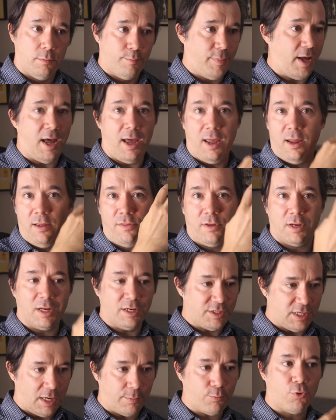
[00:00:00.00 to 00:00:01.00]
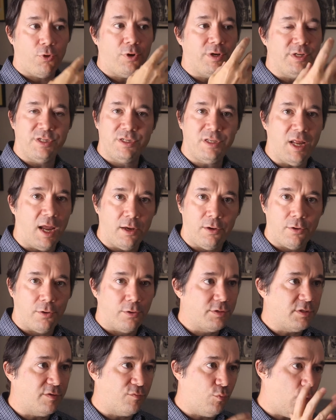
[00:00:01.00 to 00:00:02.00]
by the contemporary
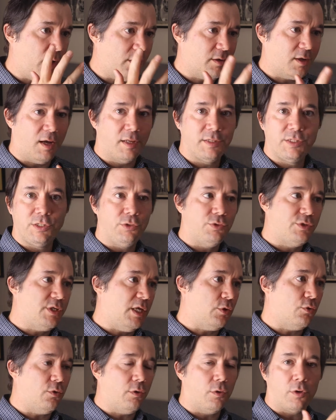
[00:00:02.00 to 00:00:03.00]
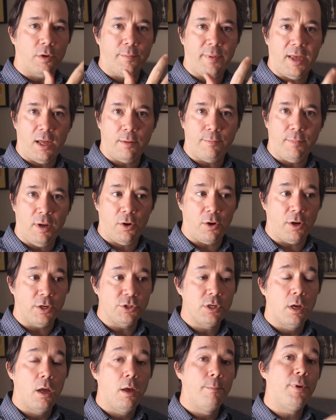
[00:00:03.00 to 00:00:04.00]
standards of what constitutes a good or a bad
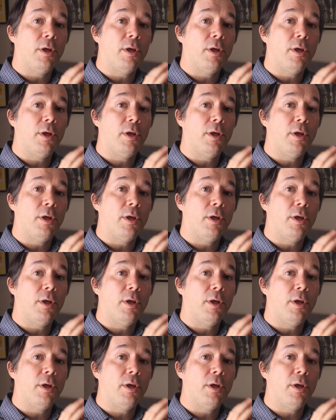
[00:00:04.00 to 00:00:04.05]
marriage,